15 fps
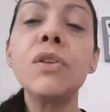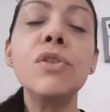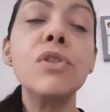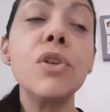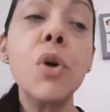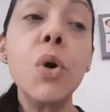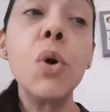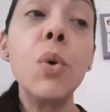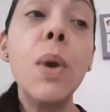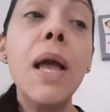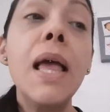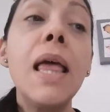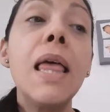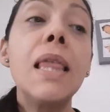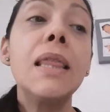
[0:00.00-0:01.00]
So
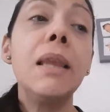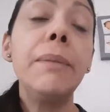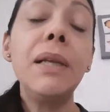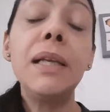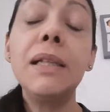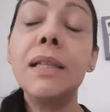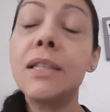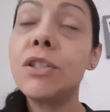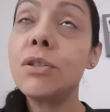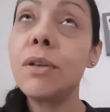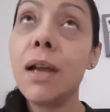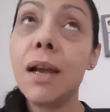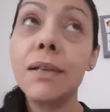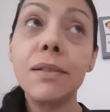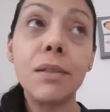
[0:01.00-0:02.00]
let me let you
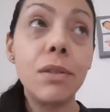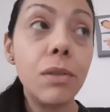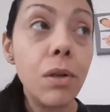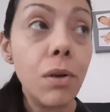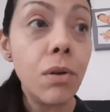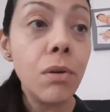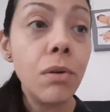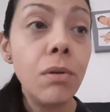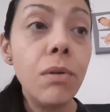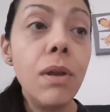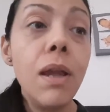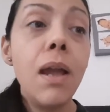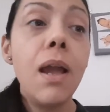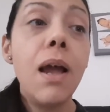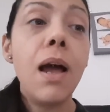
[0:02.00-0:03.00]
guys go.
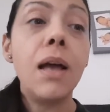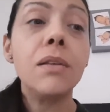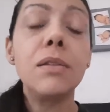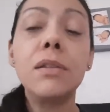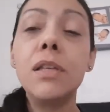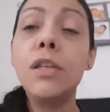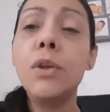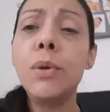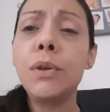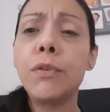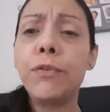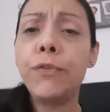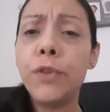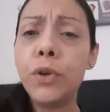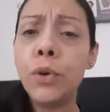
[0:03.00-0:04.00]
I'll see you in a
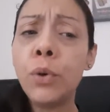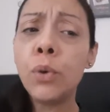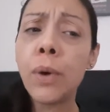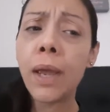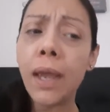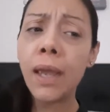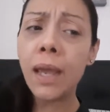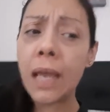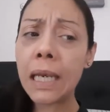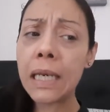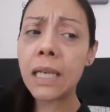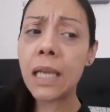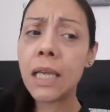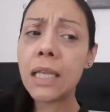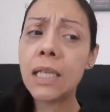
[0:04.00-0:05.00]
few, and
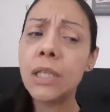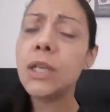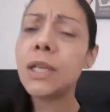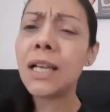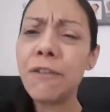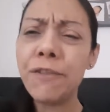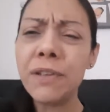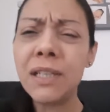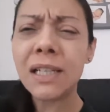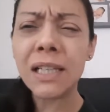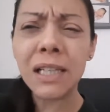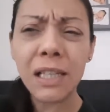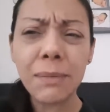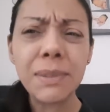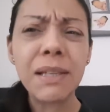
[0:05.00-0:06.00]
look out for the
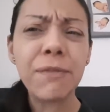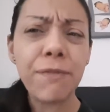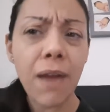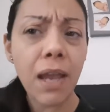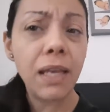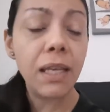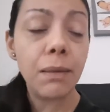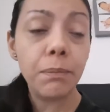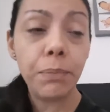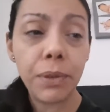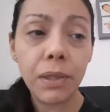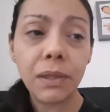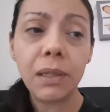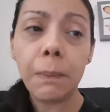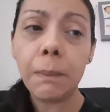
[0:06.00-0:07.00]
clips if I can
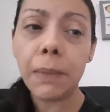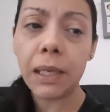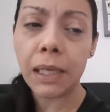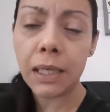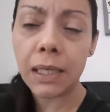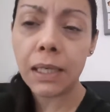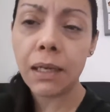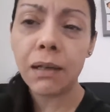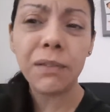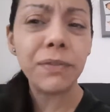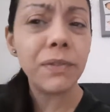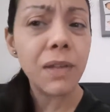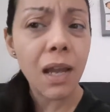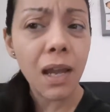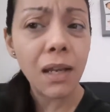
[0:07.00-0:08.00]
put them in there. If
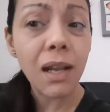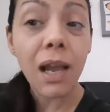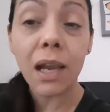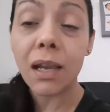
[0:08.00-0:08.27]
not, I